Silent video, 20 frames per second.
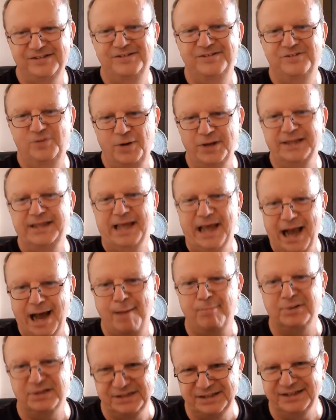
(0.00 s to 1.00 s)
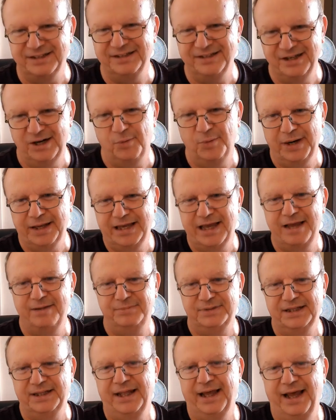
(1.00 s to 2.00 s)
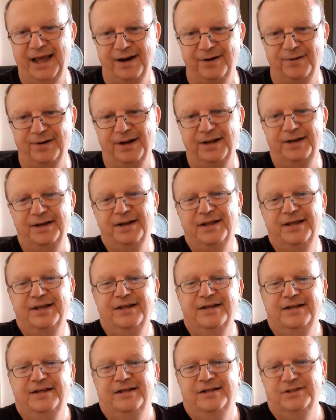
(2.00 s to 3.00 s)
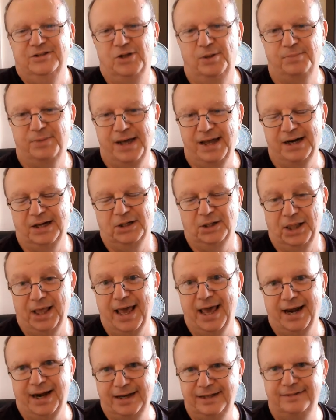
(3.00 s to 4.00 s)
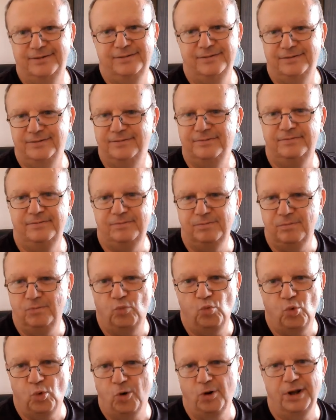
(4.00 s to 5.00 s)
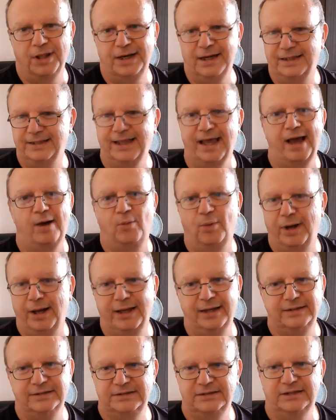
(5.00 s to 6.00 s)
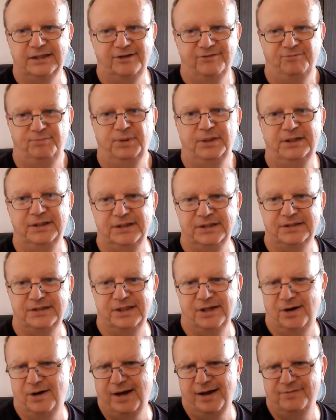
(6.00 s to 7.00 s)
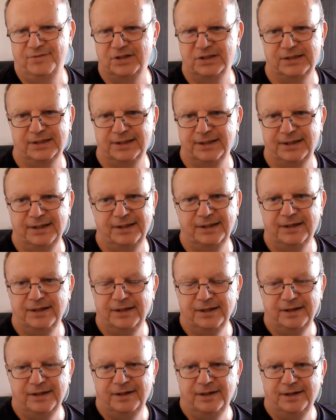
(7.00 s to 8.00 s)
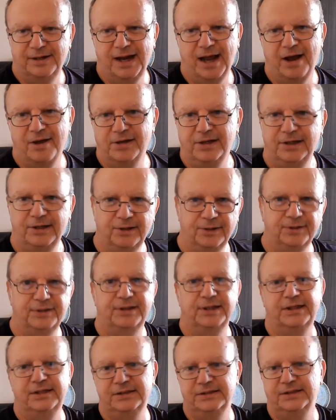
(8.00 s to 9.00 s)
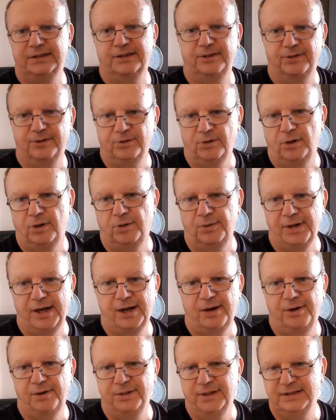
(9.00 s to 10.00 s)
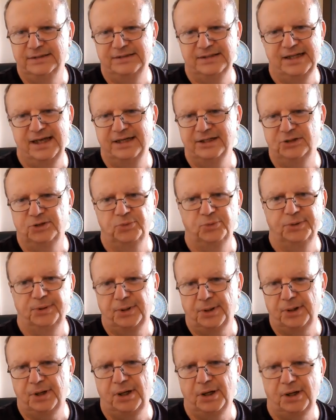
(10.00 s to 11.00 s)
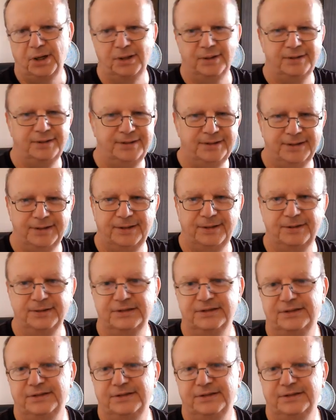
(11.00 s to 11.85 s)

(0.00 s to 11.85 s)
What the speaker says: quite the opposite, you know, when it came to that, right? So I'm kind of glad I worded it that way and stuff, because, you know, obviously, now you hear things that are, oh, no, that's not true at all, and, you know,